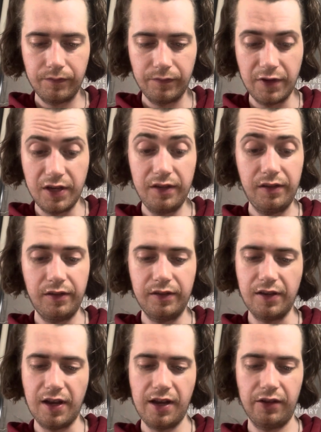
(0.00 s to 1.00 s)
This is
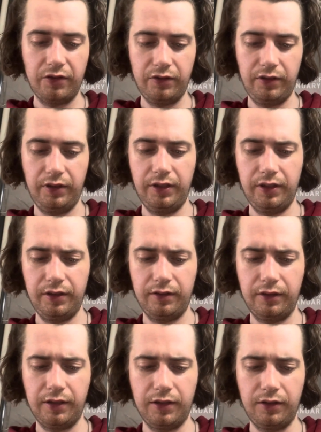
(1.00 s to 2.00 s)
actually a
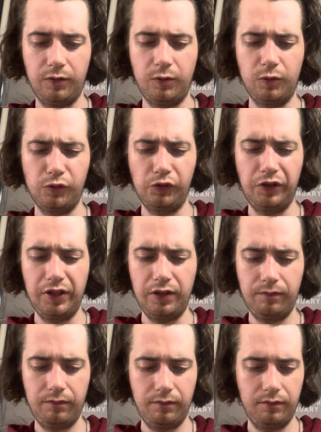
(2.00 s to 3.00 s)
kind of cool
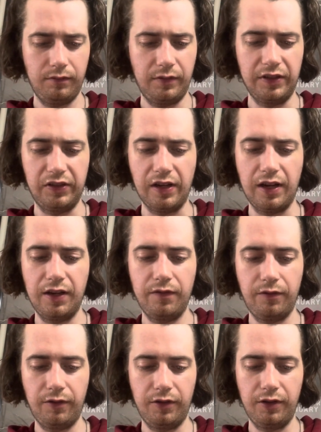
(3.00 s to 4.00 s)
design
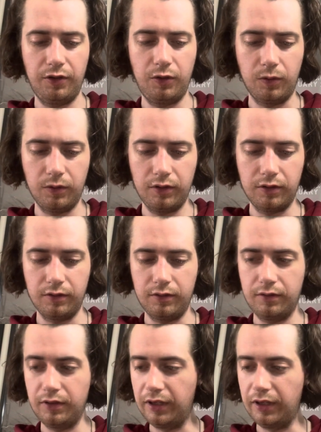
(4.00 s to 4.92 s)
for the Torkoal.